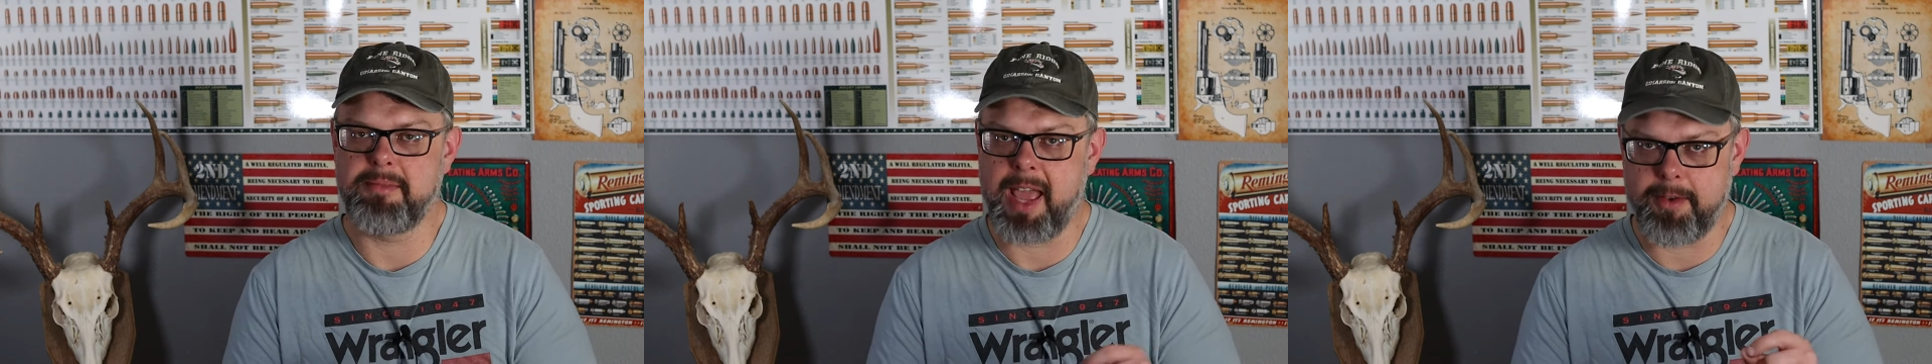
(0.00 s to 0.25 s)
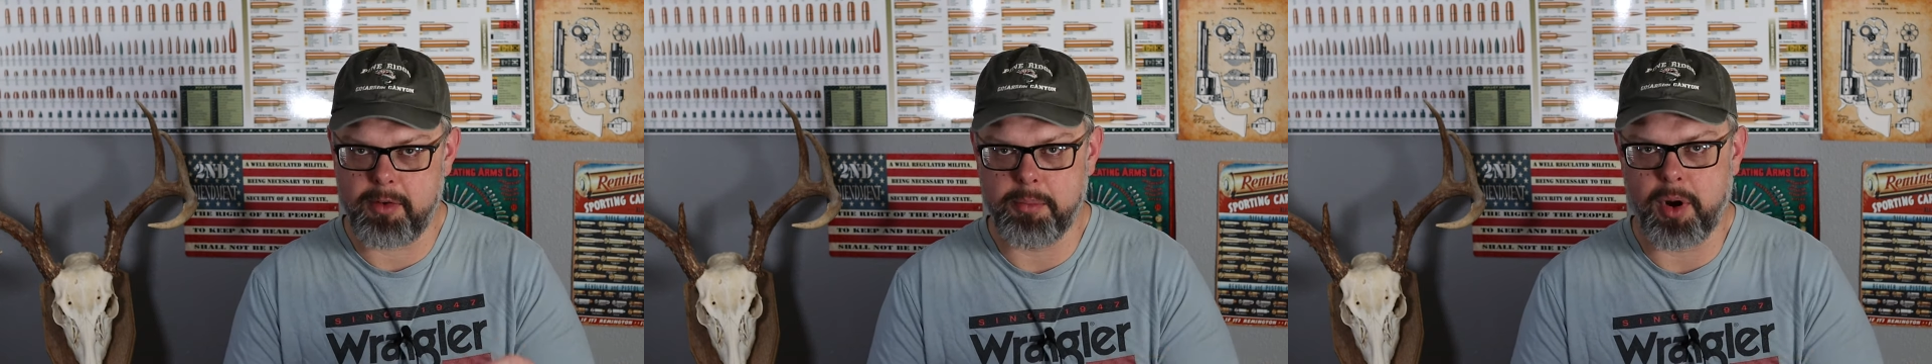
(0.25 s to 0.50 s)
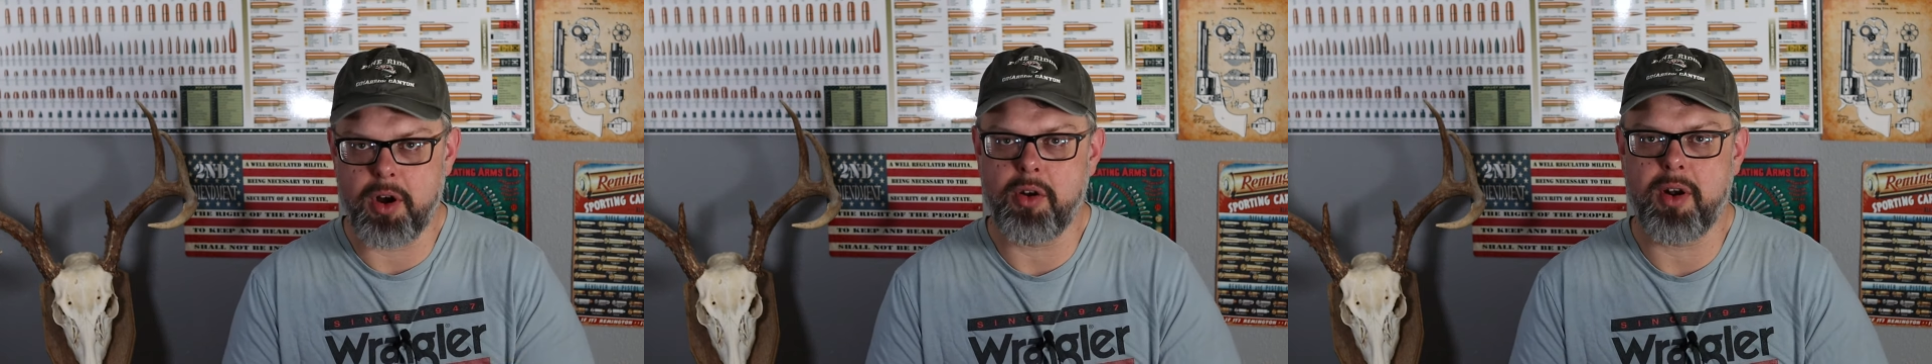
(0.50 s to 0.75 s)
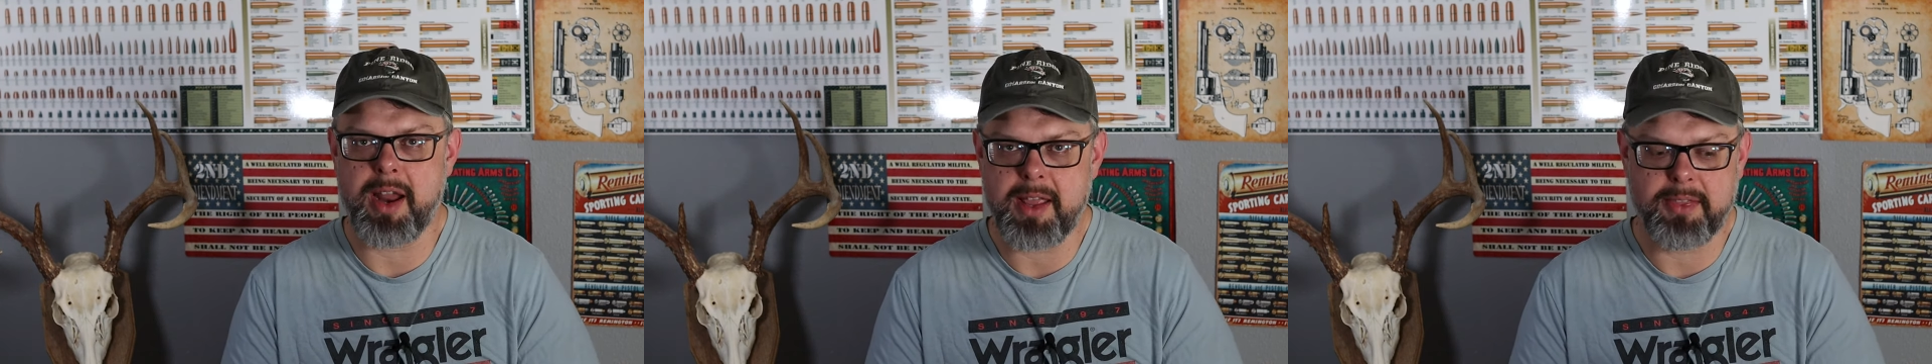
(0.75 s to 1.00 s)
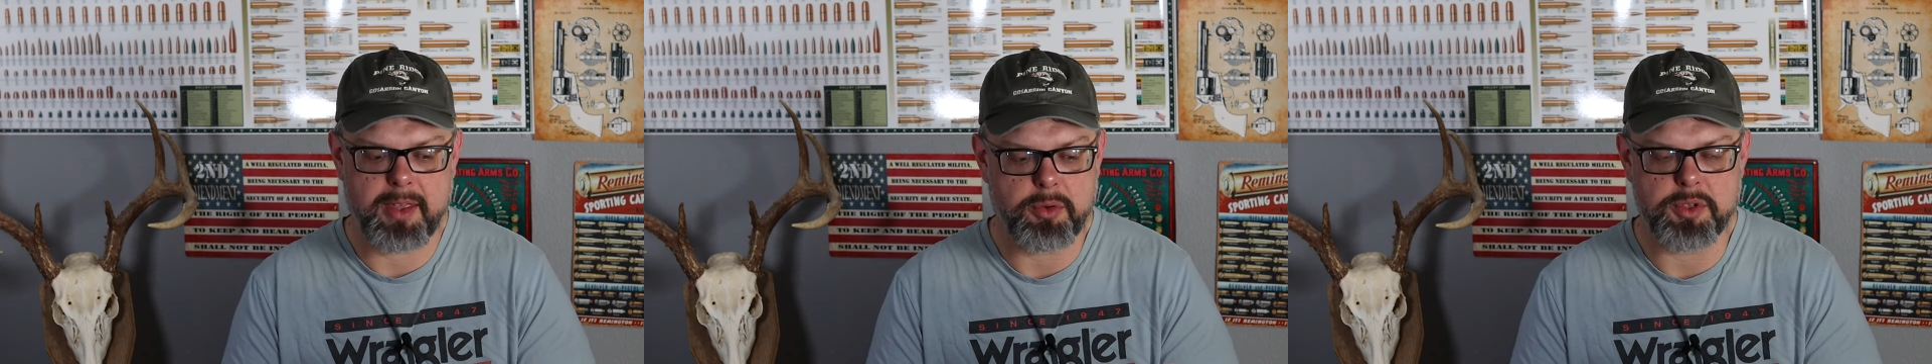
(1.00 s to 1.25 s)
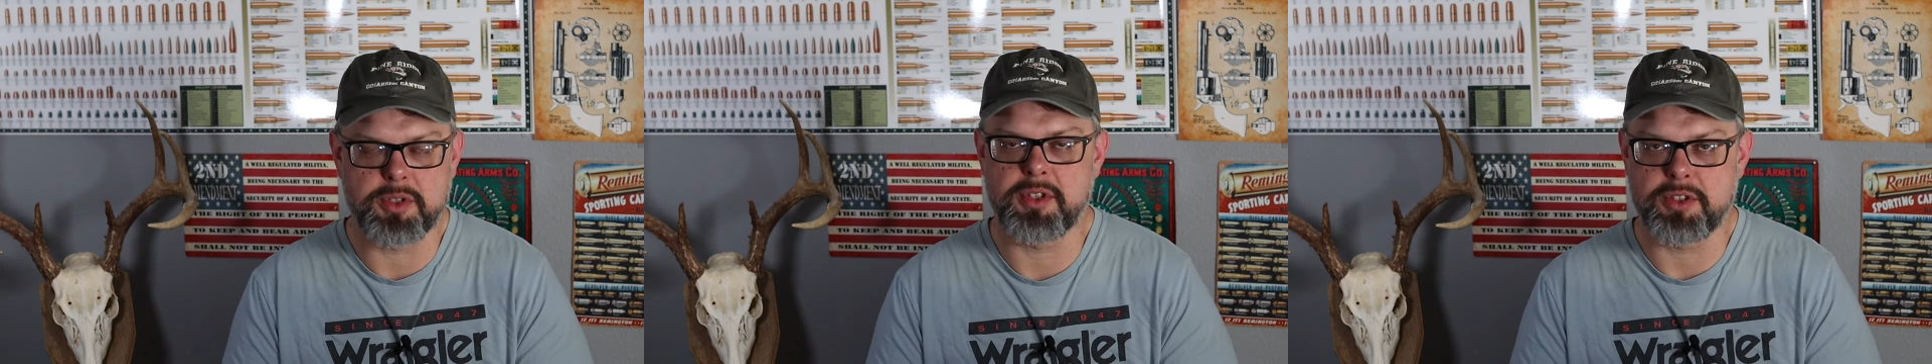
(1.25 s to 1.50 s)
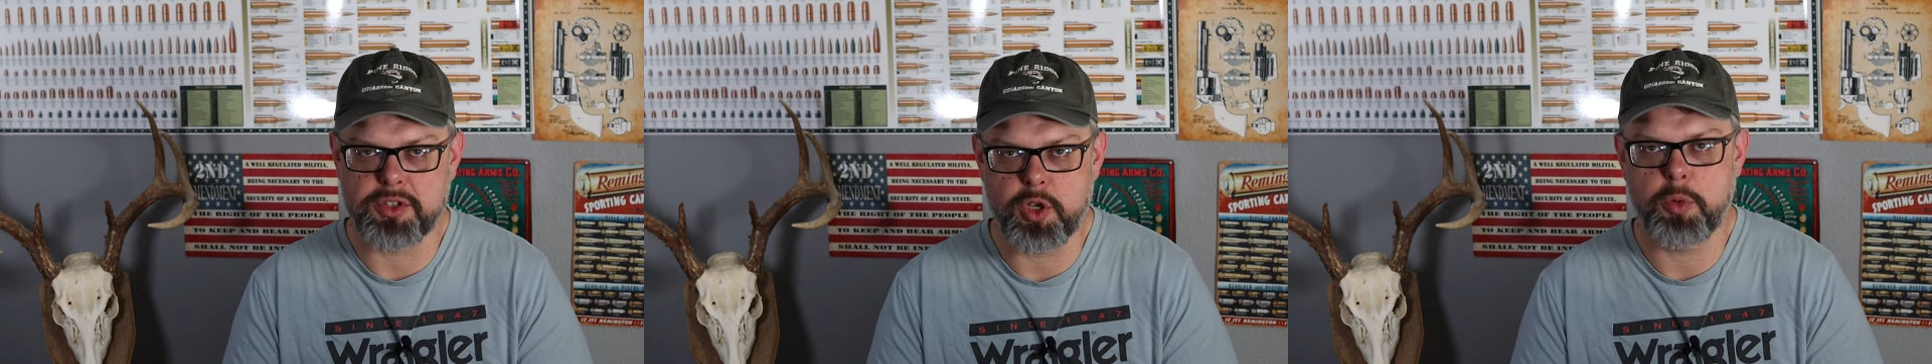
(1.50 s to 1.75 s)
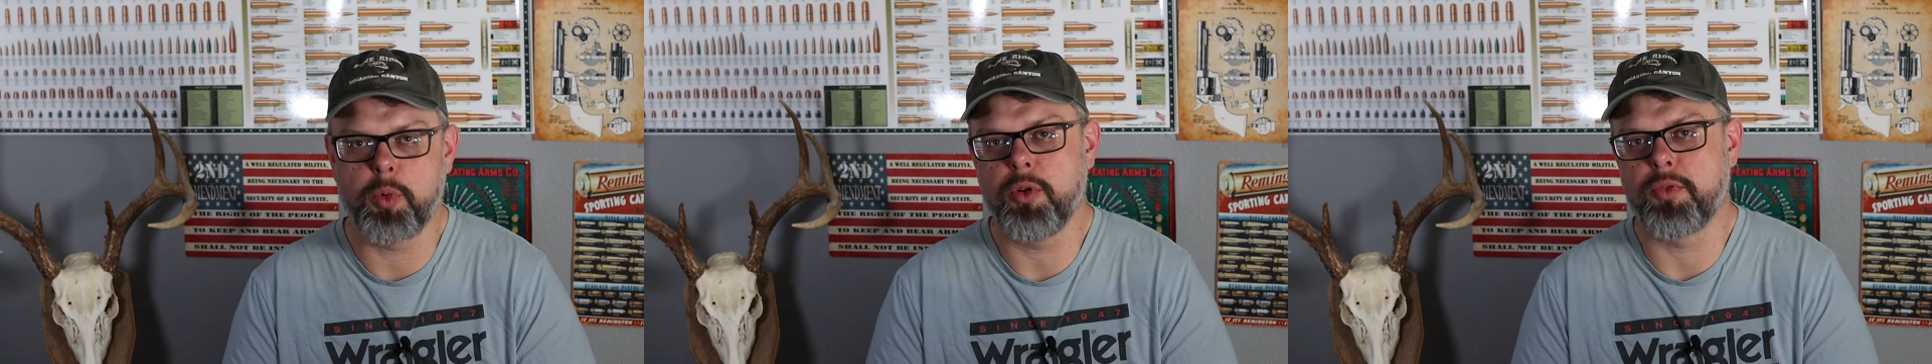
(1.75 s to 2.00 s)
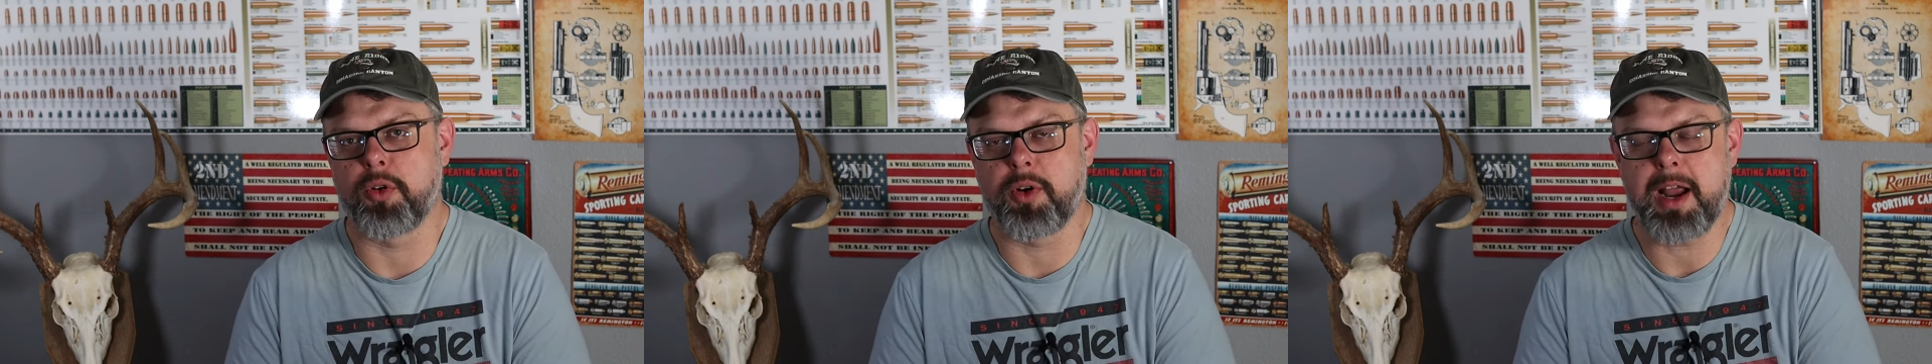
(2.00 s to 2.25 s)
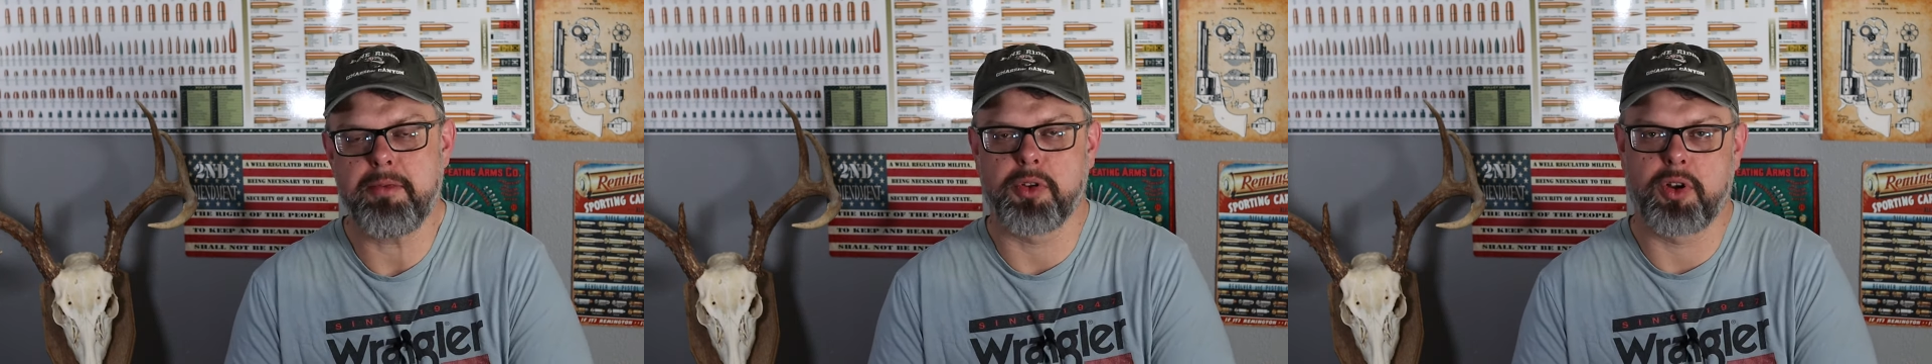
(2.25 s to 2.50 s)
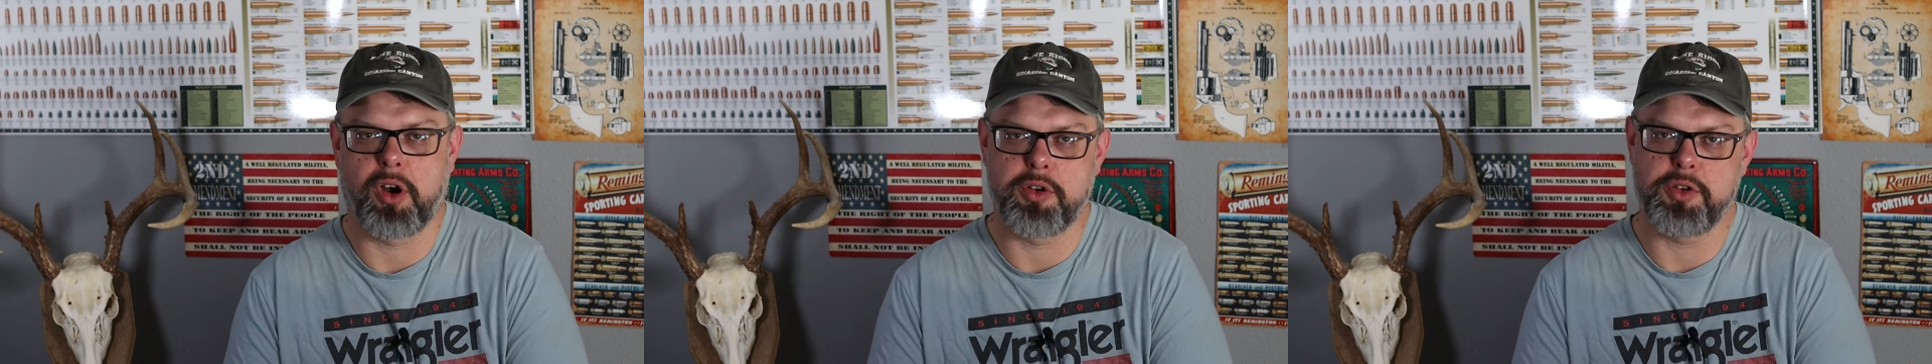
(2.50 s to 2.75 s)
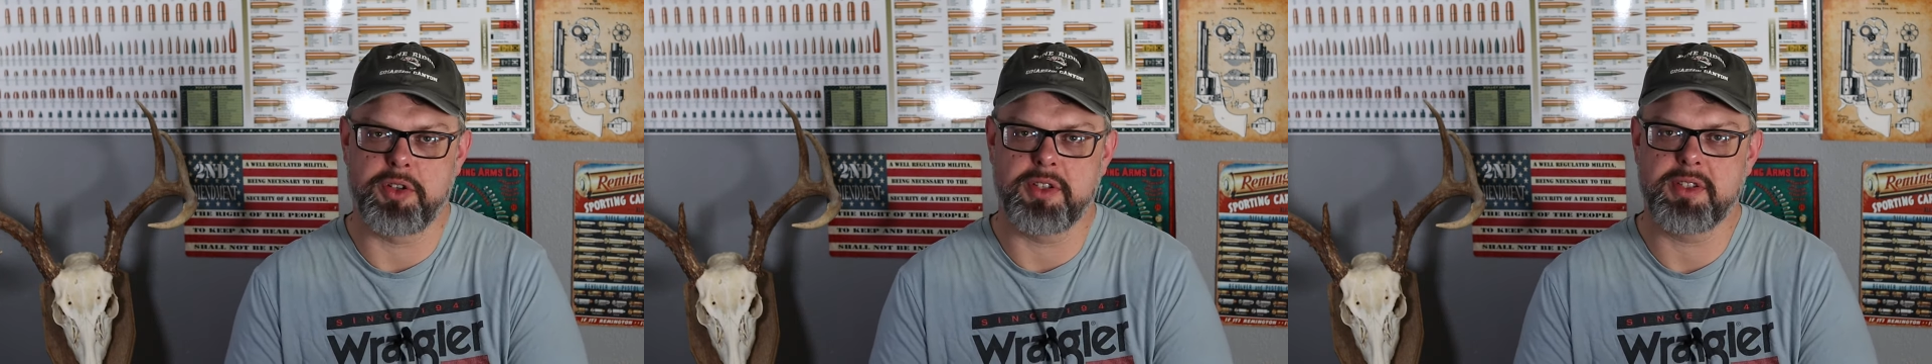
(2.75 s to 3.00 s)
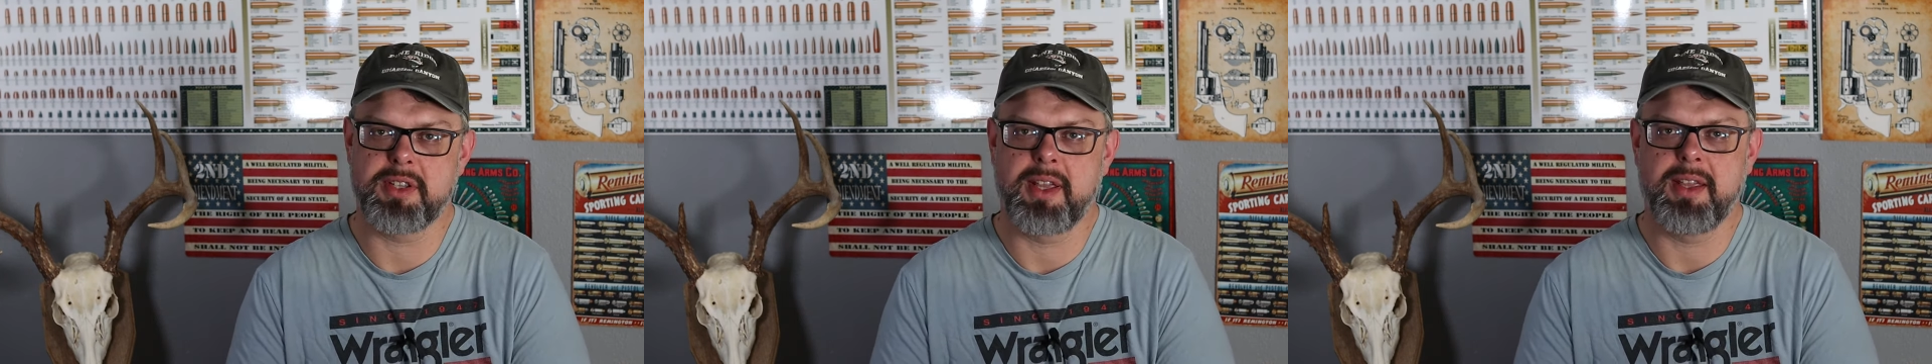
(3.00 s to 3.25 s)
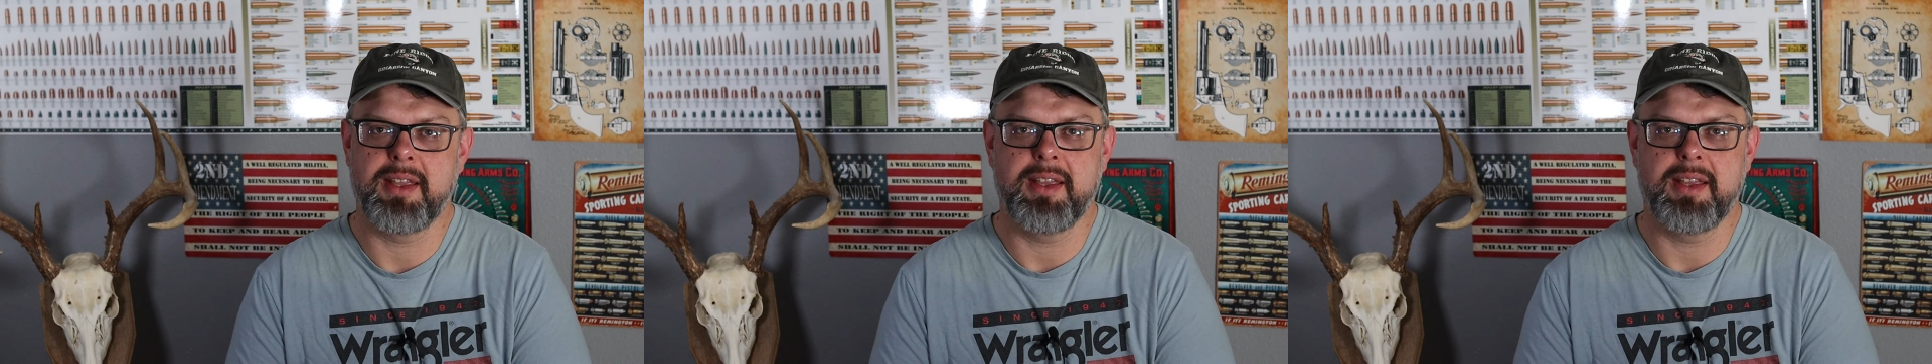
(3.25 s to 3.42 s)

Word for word: have a burn rate that was suitable for rifle cartridges,